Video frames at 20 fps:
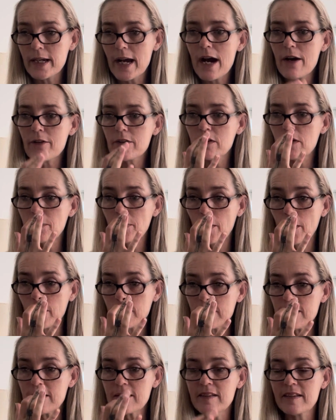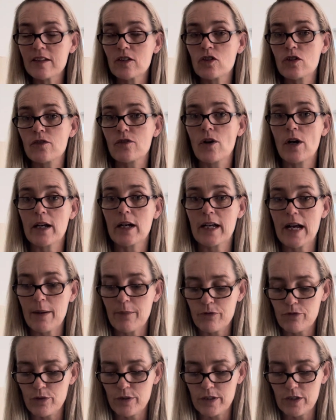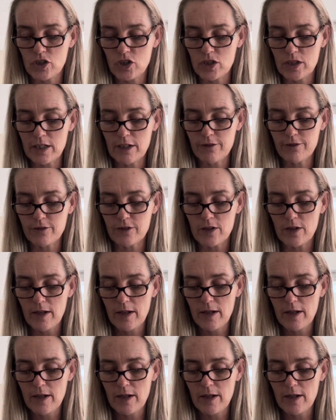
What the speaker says: are as a person since you've come through this shift.